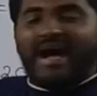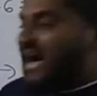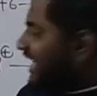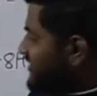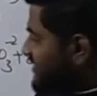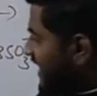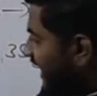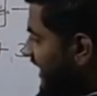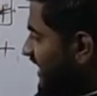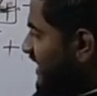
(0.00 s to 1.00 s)
RHS
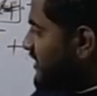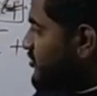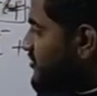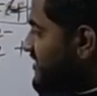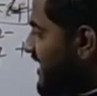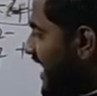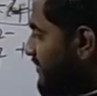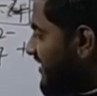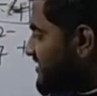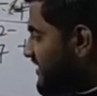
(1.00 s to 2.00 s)
side
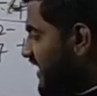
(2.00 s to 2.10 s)
2Cr plus